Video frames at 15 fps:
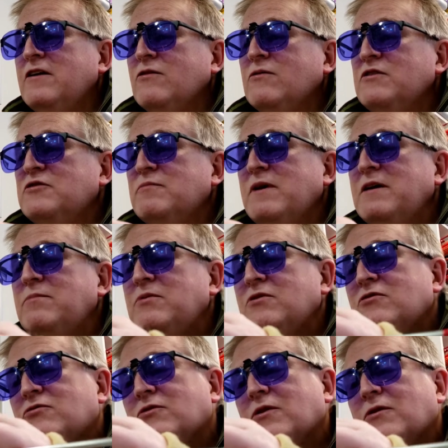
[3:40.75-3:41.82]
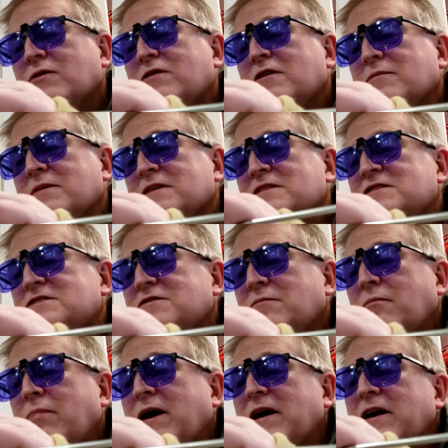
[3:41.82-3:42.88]
which make beautiful ornaments,
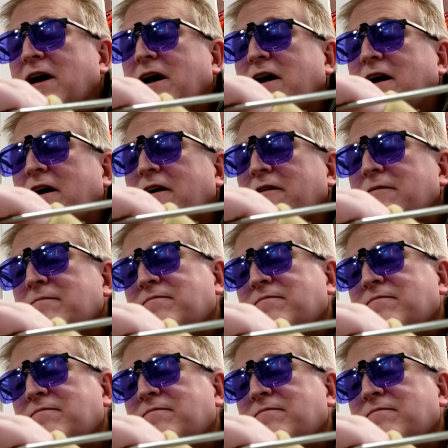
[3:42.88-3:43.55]
but are,